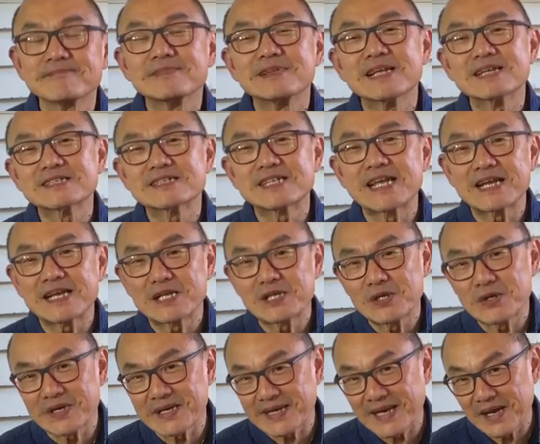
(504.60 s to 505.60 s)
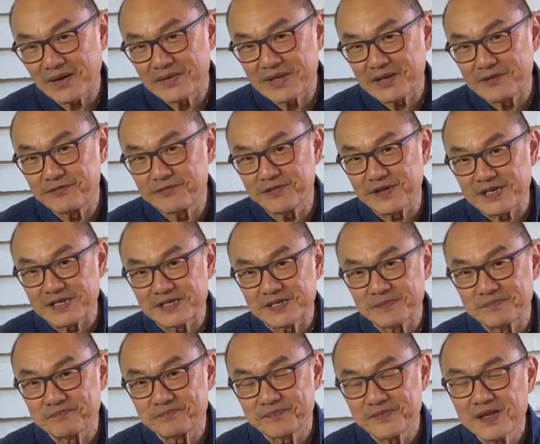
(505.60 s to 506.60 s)
Let's take a look at how they fit.
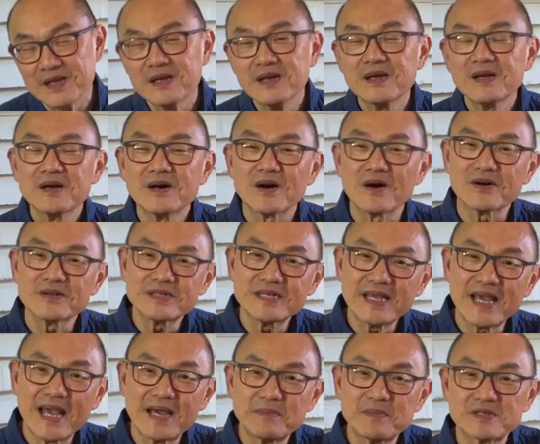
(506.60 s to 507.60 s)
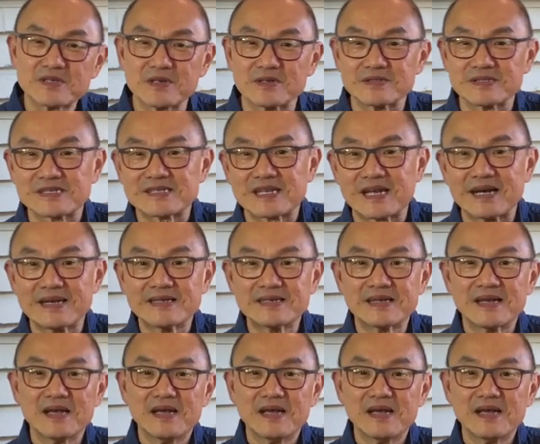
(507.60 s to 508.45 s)
On the Amazon site,